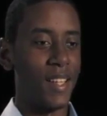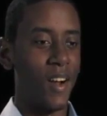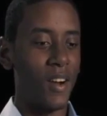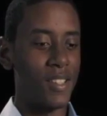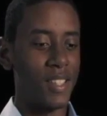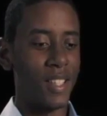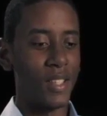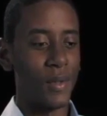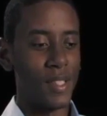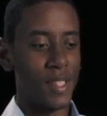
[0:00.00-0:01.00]
The hardest thing to
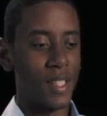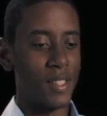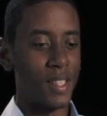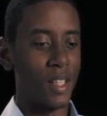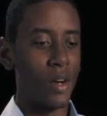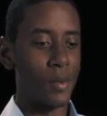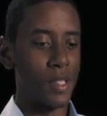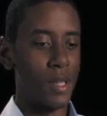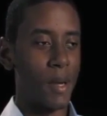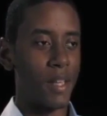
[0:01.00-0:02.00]
do is to go up
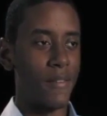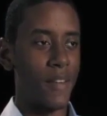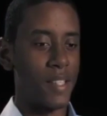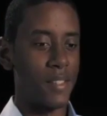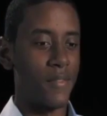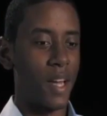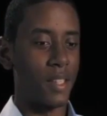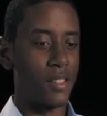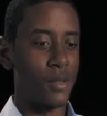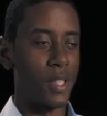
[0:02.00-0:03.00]
to somebody and face the
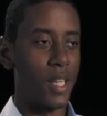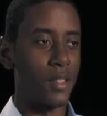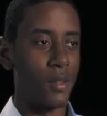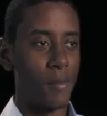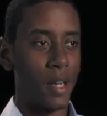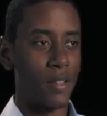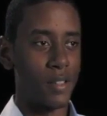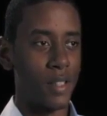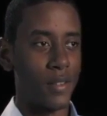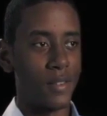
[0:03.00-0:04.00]
fact that you can't do it by
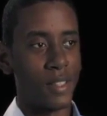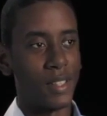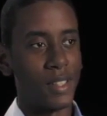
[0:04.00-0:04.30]
yourself.